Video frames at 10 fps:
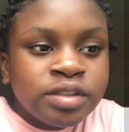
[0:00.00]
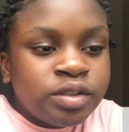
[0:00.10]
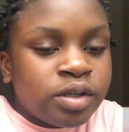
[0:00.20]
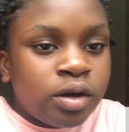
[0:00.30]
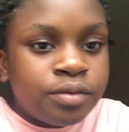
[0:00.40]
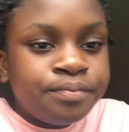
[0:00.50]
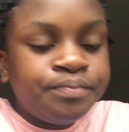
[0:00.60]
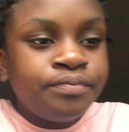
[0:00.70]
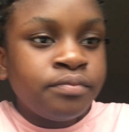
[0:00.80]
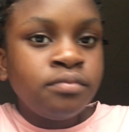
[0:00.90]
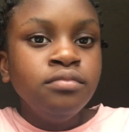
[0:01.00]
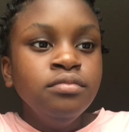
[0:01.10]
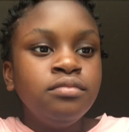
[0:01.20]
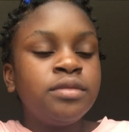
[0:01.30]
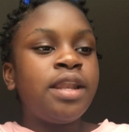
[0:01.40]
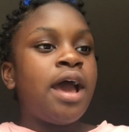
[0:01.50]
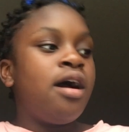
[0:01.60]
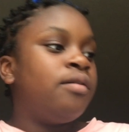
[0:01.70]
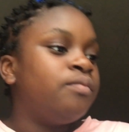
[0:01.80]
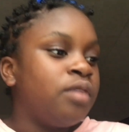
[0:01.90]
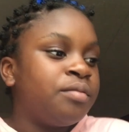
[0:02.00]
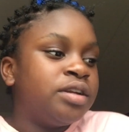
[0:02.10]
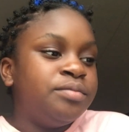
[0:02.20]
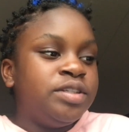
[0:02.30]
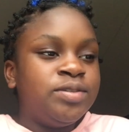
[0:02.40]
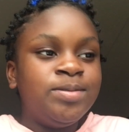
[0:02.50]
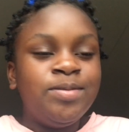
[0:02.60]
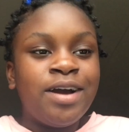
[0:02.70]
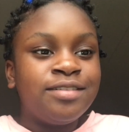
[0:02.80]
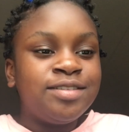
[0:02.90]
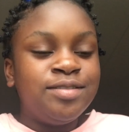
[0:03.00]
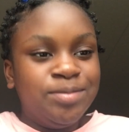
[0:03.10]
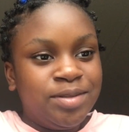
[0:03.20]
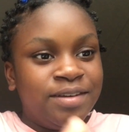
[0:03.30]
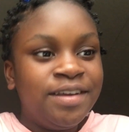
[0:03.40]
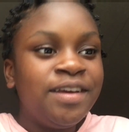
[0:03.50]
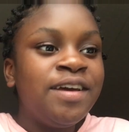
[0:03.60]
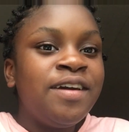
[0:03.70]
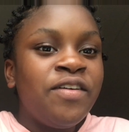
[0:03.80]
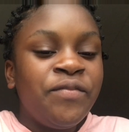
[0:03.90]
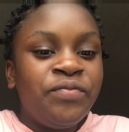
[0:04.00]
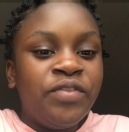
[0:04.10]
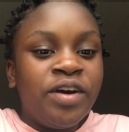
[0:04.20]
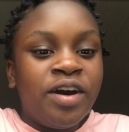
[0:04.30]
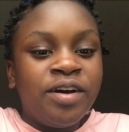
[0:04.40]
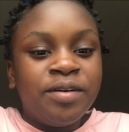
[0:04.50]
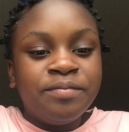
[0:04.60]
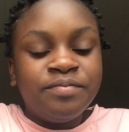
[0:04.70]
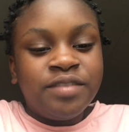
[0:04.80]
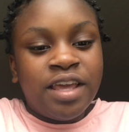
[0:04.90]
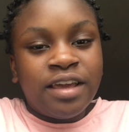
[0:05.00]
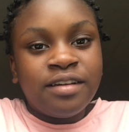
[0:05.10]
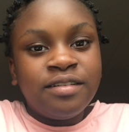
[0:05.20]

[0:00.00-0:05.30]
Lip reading: So now I'm gonna be showing you how to do the thing.